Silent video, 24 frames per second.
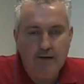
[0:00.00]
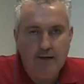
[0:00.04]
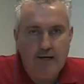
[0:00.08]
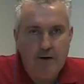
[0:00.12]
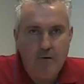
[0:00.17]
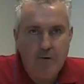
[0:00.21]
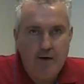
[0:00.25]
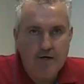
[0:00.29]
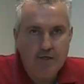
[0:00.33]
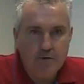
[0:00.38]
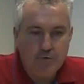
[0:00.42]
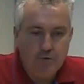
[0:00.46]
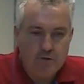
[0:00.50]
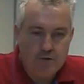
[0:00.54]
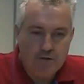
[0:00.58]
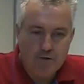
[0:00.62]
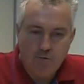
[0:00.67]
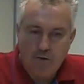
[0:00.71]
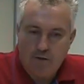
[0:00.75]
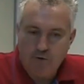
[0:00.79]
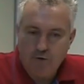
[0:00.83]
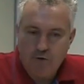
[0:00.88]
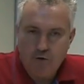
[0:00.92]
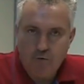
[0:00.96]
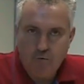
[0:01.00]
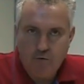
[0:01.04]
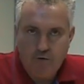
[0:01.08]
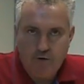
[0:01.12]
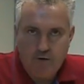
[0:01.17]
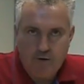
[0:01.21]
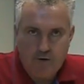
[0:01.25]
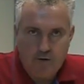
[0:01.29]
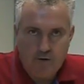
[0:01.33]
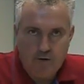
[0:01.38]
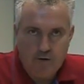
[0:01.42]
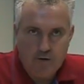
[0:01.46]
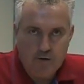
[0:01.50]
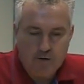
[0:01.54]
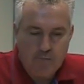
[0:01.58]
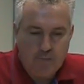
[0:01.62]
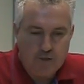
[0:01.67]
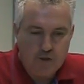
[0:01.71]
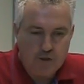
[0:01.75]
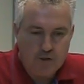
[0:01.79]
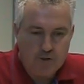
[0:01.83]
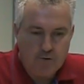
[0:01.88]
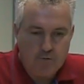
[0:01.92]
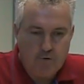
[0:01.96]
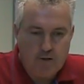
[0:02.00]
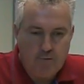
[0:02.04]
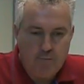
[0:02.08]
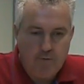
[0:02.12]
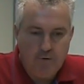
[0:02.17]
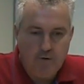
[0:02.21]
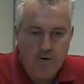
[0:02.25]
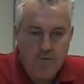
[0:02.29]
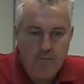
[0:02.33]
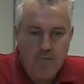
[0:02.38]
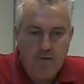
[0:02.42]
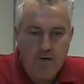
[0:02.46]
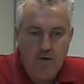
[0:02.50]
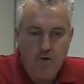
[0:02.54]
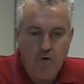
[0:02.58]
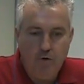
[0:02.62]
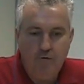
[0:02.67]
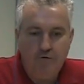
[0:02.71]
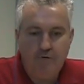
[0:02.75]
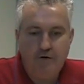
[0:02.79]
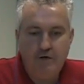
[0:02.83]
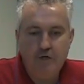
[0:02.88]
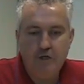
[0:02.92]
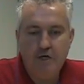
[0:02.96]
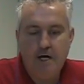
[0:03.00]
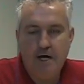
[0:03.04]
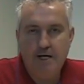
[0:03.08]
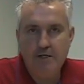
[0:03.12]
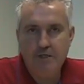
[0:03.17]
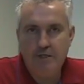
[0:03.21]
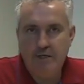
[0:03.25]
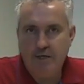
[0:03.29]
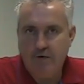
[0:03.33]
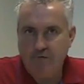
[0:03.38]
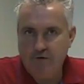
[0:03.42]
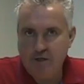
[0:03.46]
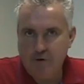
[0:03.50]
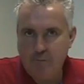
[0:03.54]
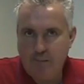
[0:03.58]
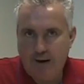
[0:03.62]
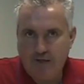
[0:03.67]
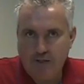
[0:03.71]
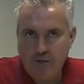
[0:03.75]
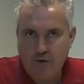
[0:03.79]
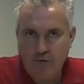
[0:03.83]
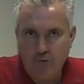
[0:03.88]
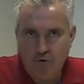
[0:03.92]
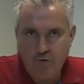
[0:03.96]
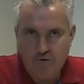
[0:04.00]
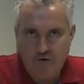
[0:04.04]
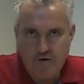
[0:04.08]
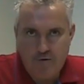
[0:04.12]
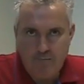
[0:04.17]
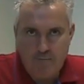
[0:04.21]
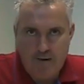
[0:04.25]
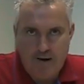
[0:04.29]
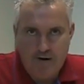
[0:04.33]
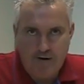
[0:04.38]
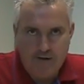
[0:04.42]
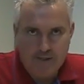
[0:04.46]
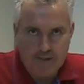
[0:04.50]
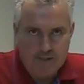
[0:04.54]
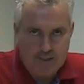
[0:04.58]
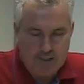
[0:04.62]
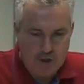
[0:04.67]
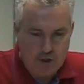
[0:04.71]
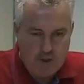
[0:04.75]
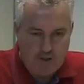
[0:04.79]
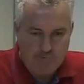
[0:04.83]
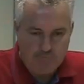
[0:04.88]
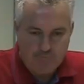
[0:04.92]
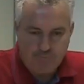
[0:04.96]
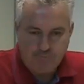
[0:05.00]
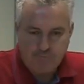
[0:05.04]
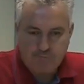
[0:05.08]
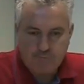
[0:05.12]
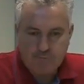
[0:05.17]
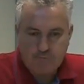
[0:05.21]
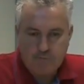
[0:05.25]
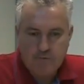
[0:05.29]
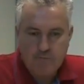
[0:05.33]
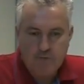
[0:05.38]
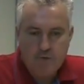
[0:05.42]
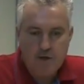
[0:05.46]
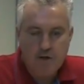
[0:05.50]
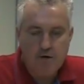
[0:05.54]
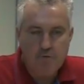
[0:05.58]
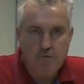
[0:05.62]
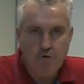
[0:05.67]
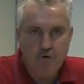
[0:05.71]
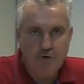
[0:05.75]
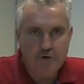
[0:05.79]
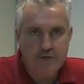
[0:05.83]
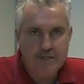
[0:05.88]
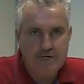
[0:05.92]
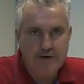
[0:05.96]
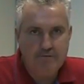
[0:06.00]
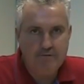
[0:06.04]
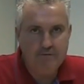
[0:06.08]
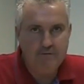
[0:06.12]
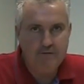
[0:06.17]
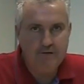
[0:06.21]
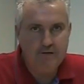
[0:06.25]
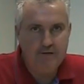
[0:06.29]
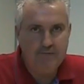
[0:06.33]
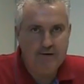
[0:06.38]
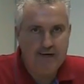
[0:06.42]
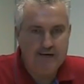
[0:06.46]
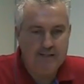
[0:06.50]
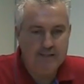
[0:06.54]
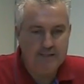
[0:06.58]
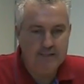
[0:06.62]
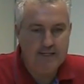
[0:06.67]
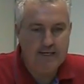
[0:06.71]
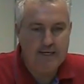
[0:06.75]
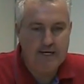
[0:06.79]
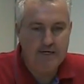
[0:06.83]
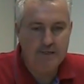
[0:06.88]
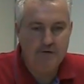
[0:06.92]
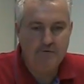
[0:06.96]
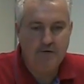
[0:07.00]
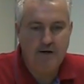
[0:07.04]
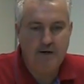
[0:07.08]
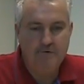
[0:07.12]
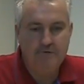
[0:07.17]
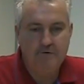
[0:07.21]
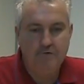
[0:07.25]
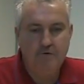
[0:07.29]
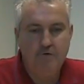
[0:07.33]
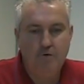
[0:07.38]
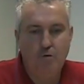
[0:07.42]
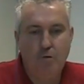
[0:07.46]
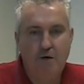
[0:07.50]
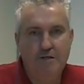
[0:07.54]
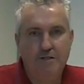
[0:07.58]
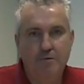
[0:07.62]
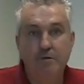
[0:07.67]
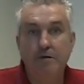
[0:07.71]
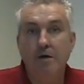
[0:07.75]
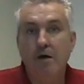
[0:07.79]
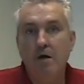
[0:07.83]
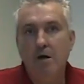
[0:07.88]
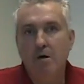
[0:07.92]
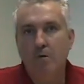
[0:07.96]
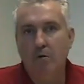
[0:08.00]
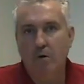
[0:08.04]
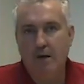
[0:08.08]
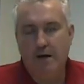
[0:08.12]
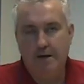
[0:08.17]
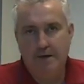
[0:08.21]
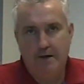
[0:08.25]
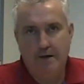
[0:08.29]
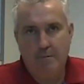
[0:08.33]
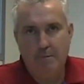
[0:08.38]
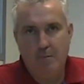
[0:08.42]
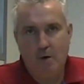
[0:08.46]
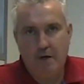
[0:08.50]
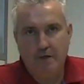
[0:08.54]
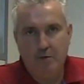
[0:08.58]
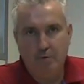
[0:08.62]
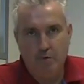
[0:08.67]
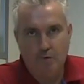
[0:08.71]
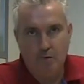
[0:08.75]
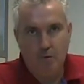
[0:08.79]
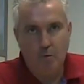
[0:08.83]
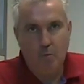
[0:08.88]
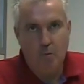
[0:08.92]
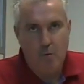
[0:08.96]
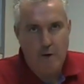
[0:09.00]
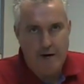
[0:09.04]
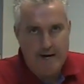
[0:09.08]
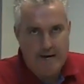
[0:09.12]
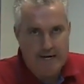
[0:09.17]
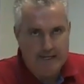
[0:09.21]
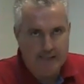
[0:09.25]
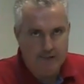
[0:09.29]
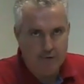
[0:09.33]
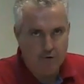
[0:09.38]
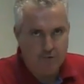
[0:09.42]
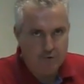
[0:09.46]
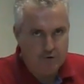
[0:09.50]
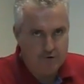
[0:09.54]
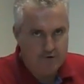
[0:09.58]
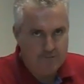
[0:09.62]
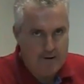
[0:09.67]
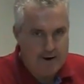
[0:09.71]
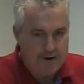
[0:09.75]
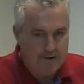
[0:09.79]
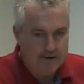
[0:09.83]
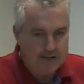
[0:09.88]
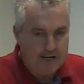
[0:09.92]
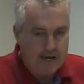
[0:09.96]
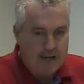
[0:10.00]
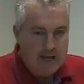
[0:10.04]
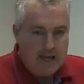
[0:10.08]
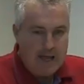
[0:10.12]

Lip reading: Lee Westwood as well. Just one of the specials I want to put up, who will finish highest in their respected order and merits this year. 4-7, Phil Mickelson against 5-4, Westwood. Well, I think Westwood will win his order of merit.